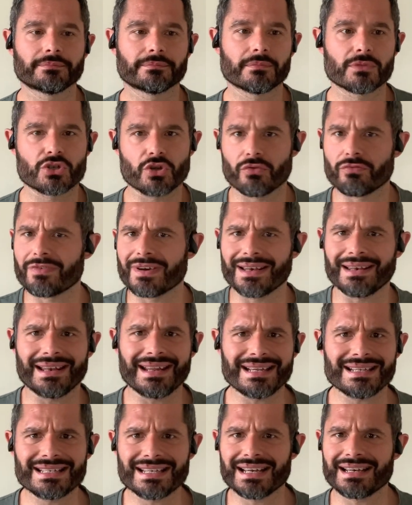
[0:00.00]
so
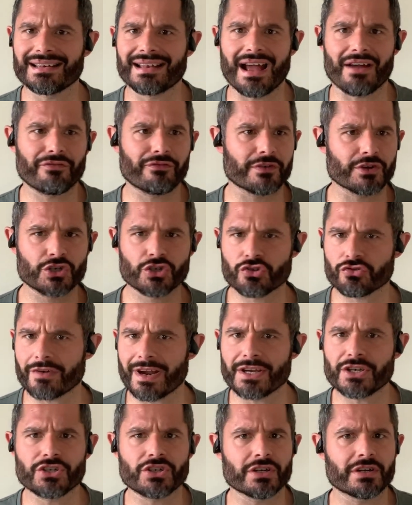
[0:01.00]
releasing that
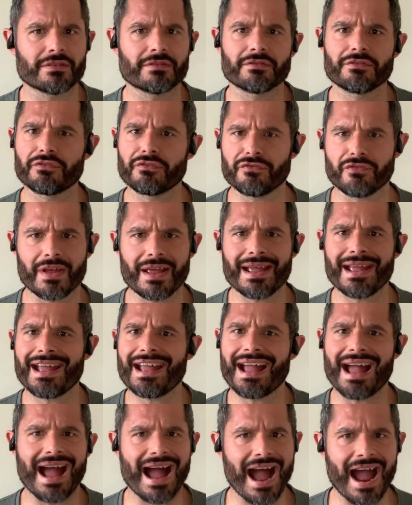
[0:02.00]
frustration, fear,